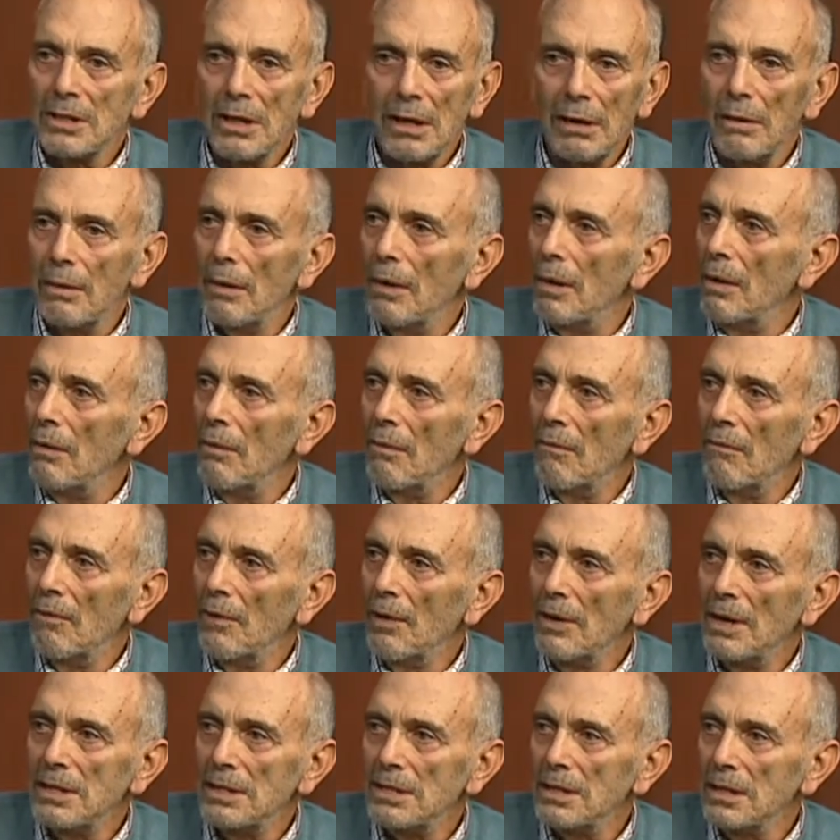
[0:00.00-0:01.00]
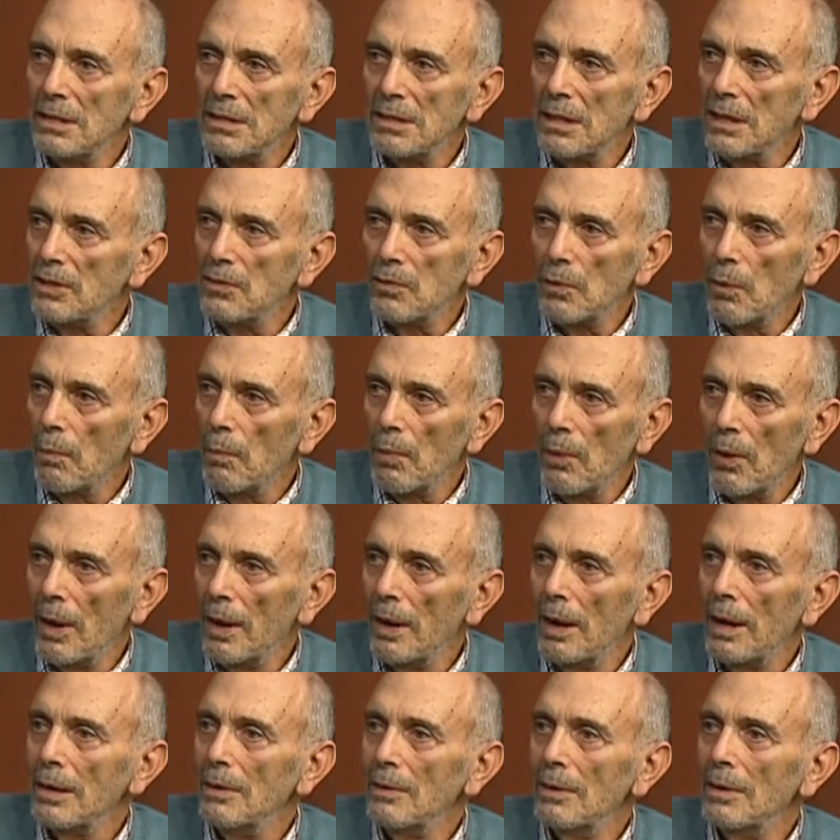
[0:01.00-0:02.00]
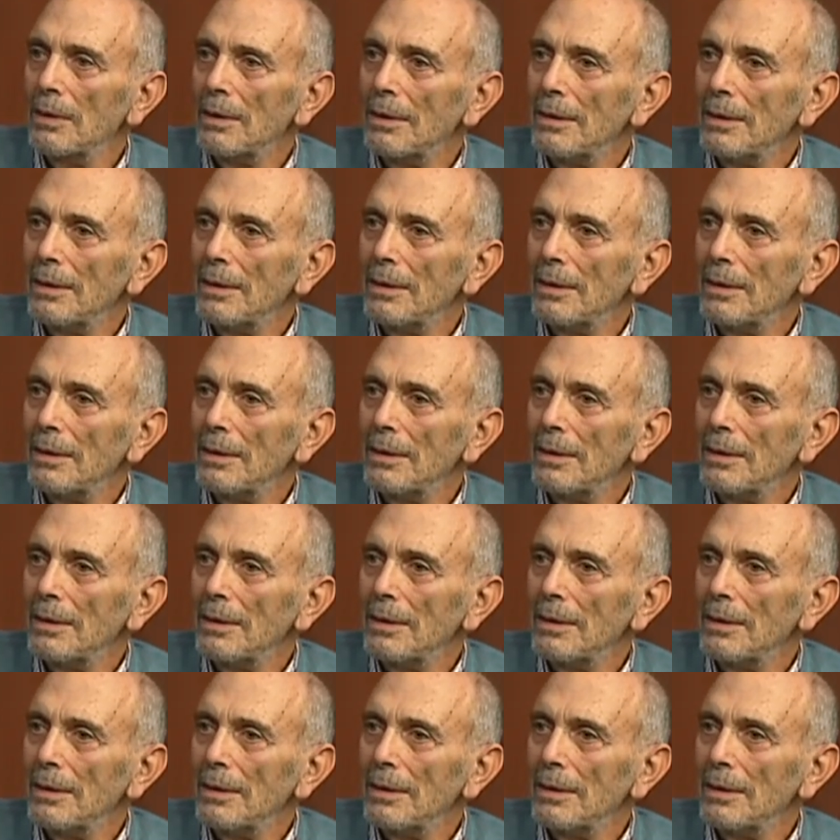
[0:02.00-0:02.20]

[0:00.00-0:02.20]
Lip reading: a very successful product.